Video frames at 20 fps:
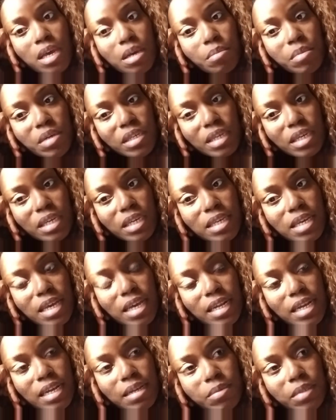But yeah,
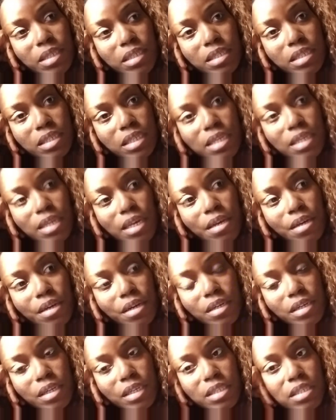y'all, I'm just sitting
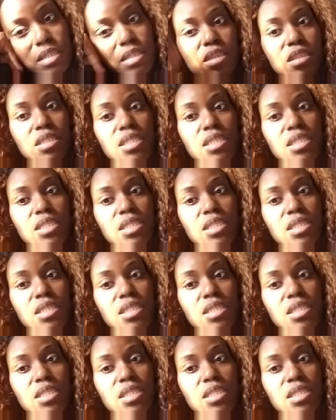here until it's